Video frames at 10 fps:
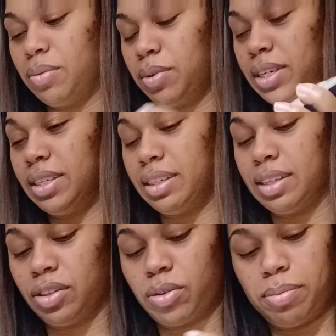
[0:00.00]
What is it
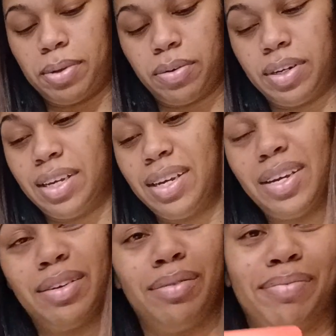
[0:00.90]
that Scorpio needs?
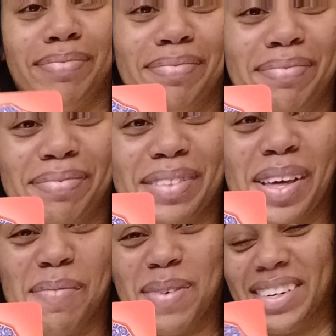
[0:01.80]

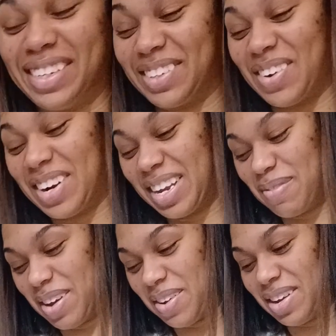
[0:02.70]
Abundance card
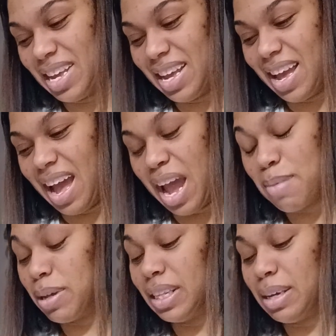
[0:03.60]
came out. I
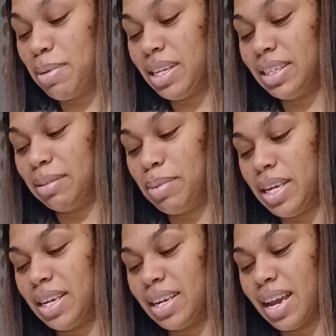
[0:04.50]
am a limitless
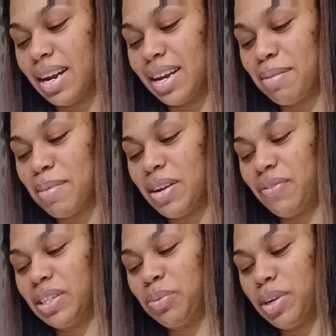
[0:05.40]
being and I can
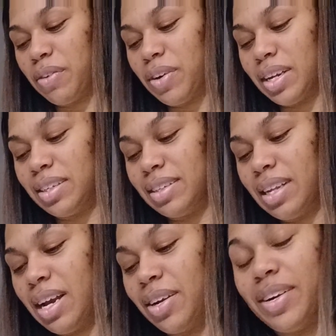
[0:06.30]
manifest whatever I
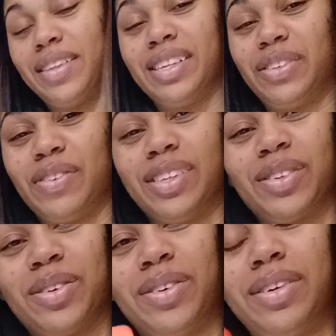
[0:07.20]
desire in this
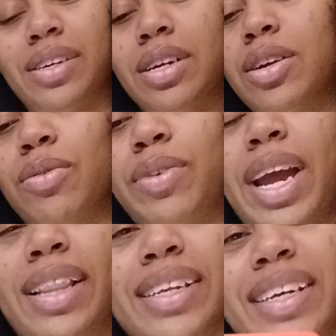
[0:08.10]
physical
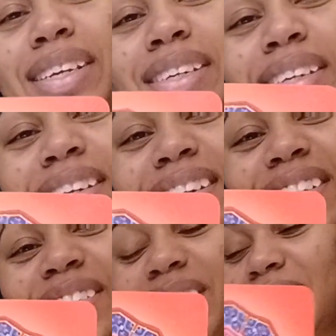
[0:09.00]
reality.
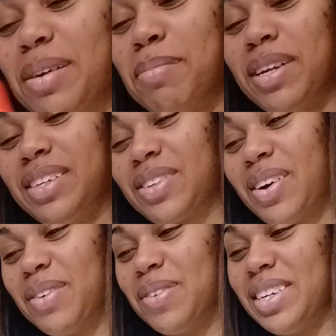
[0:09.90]
So you got the abundance
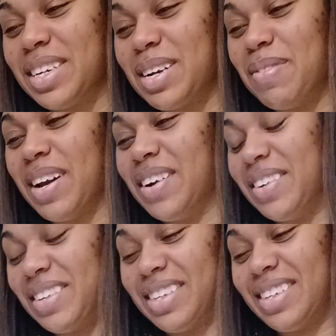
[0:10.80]
card wanting to come out.
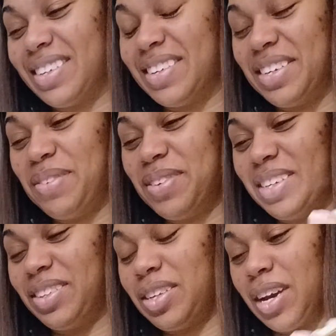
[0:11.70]
All right, what
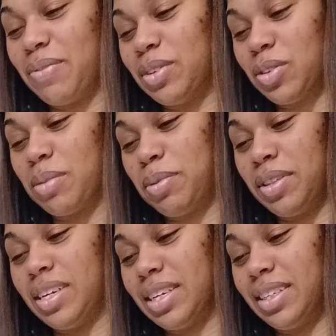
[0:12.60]
else do you have for Scorpio in
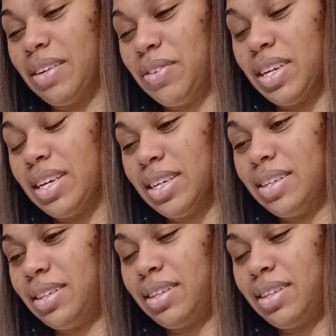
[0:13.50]
the next seven days?